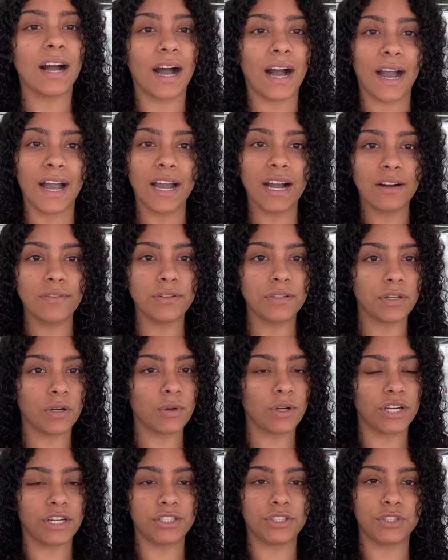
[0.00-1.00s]
I have
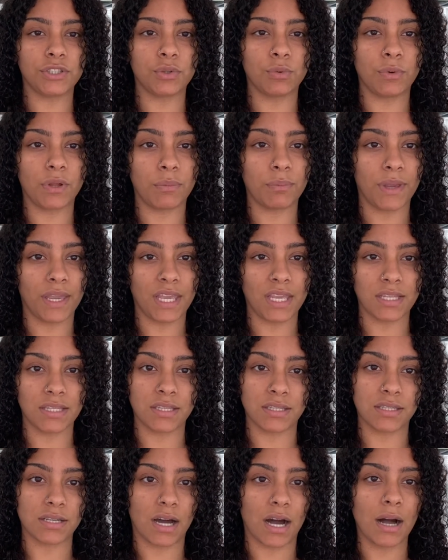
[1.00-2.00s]
no issue with making
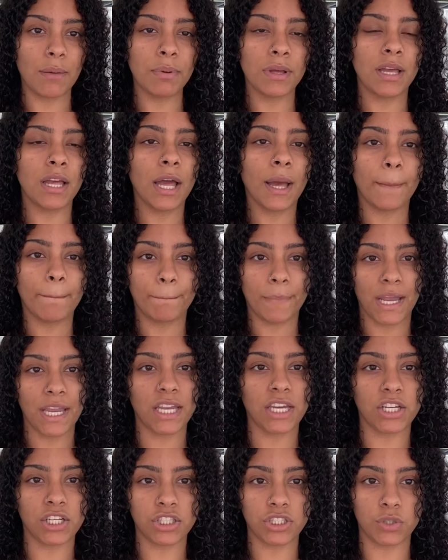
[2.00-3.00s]
the top. My
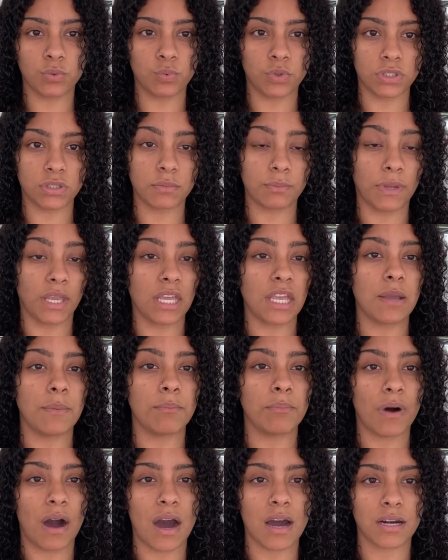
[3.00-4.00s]
issue was
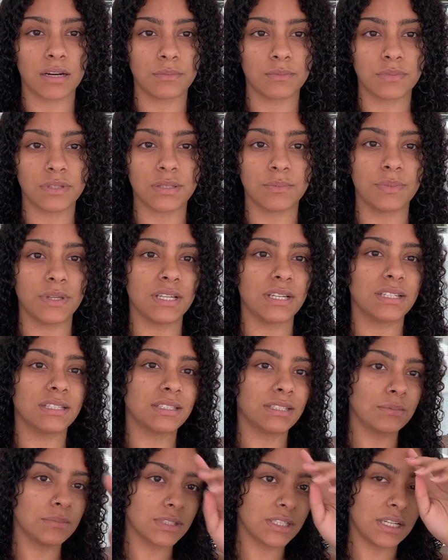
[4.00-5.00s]
making bottoms, because
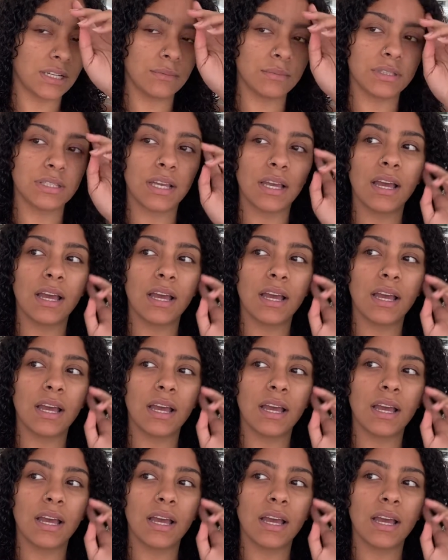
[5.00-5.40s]
sometimes